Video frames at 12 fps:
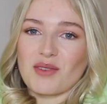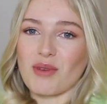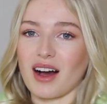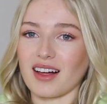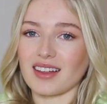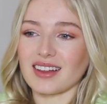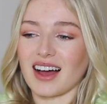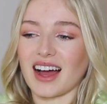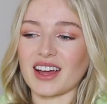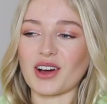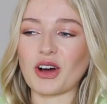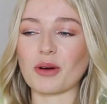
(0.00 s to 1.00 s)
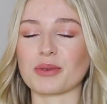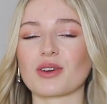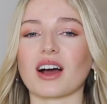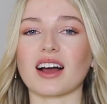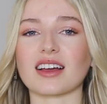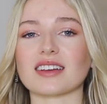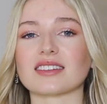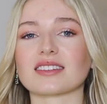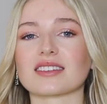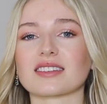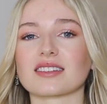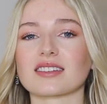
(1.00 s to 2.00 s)
Well, I hope you
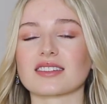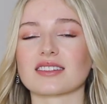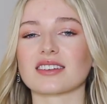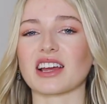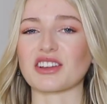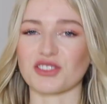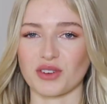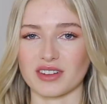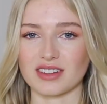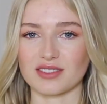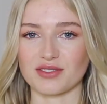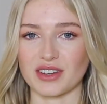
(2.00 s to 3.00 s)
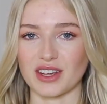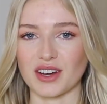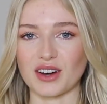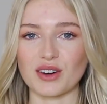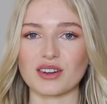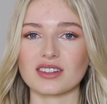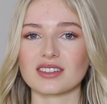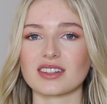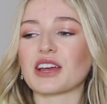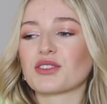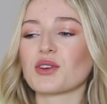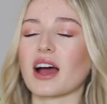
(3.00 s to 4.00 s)
guys enjoyed this video.
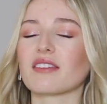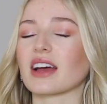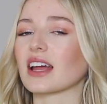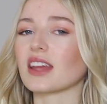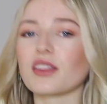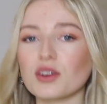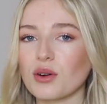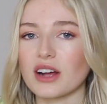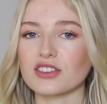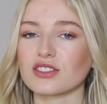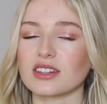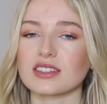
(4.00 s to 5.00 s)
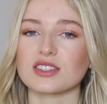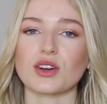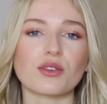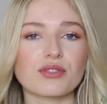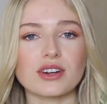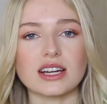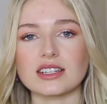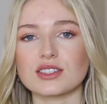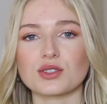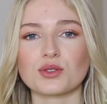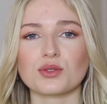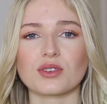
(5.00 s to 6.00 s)
If you have any other questions, don't forget
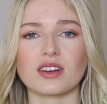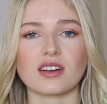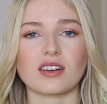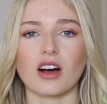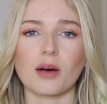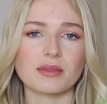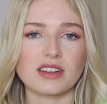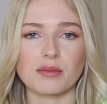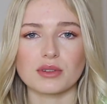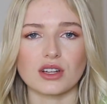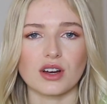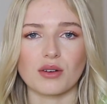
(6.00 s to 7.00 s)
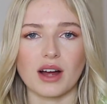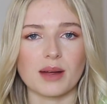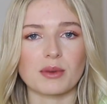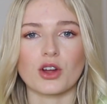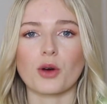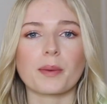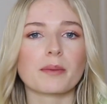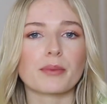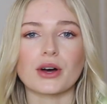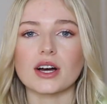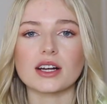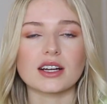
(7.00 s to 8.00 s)
to comment down below. I'm an open
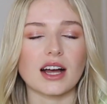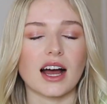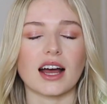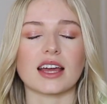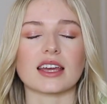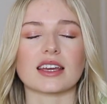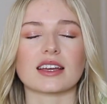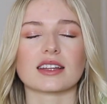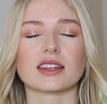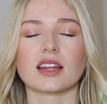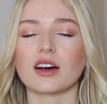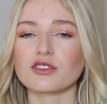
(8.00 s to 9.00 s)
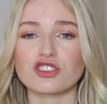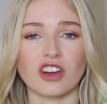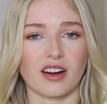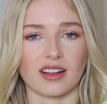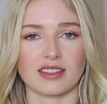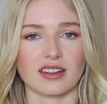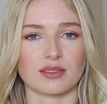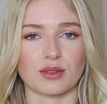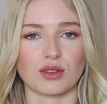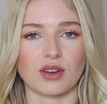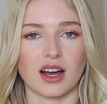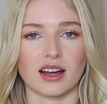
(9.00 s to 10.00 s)
book. I love sharing things
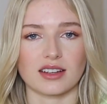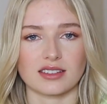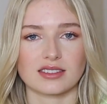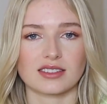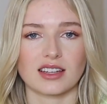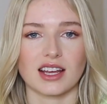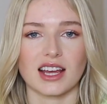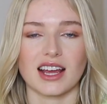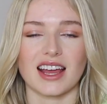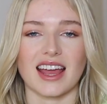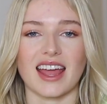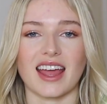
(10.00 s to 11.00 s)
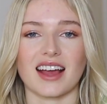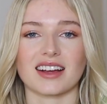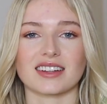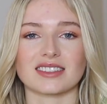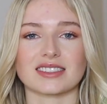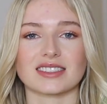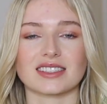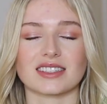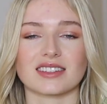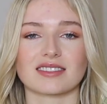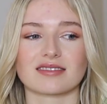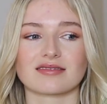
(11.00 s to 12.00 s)
with you guys. And
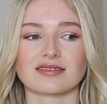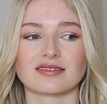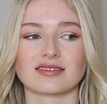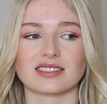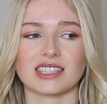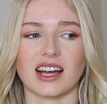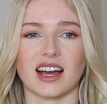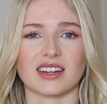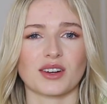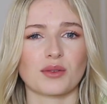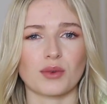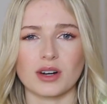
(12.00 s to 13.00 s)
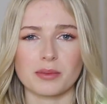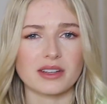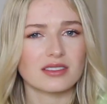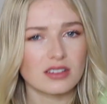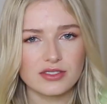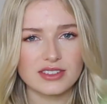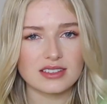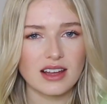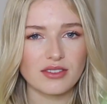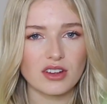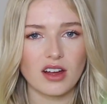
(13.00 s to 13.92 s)
yeah, I don't want to be surface level